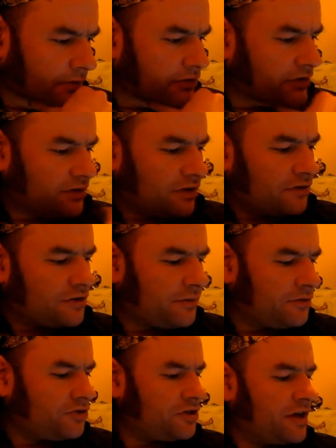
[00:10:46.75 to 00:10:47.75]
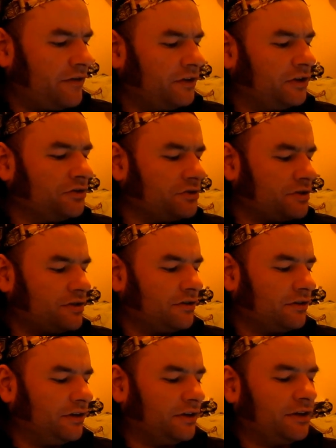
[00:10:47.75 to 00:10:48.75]
says there's no interest in hearing the other
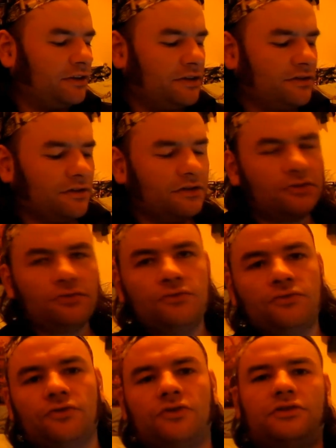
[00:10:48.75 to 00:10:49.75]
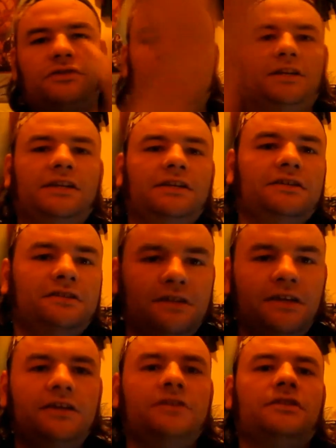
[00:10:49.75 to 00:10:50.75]
side. At these kind of talks,
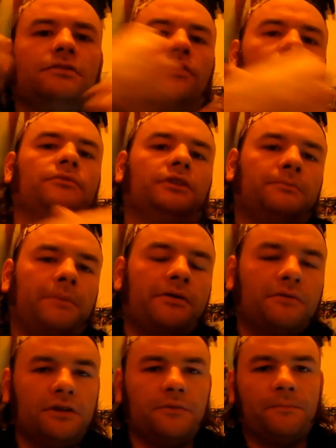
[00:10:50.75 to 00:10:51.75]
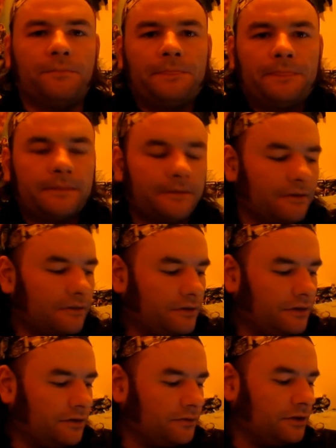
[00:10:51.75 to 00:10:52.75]
he's the one with the podium.
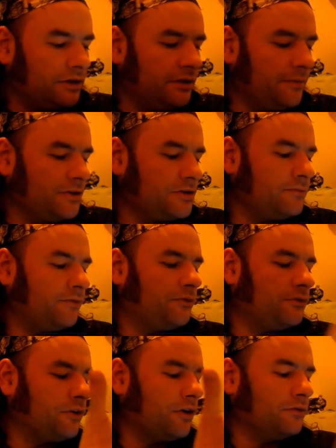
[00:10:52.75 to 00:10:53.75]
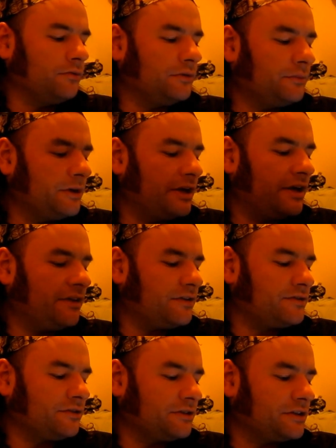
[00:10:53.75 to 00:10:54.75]
You know, he mentioned before, oh, we hear their
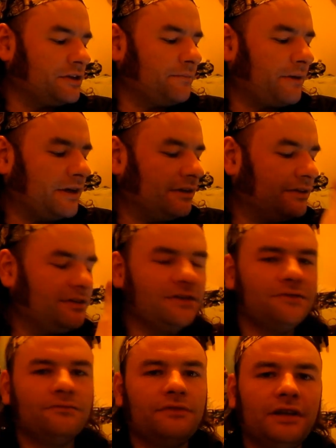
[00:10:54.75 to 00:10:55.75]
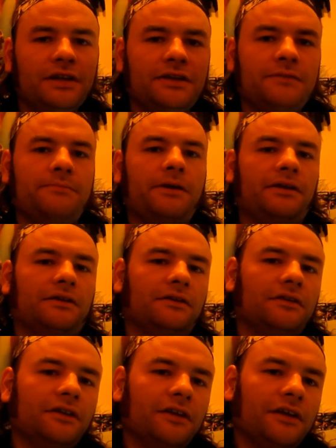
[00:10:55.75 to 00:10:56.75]
side of the debate. This isn't really a debate.
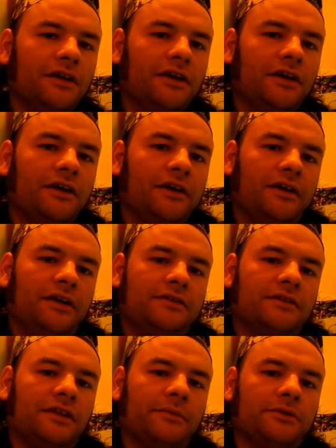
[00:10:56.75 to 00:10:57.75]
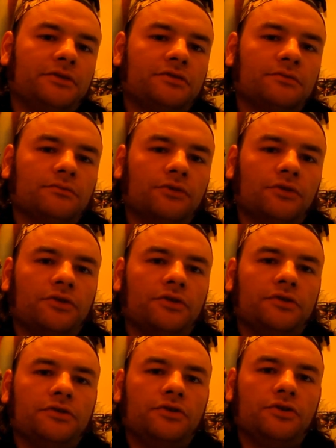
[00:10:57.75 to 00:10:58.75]
It's allowing someone
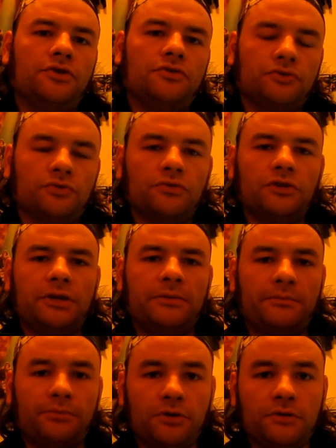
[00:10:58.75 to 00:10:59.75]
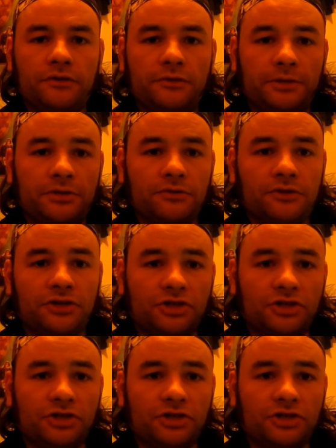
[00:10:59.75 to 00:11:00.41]
who's already been proven to be talking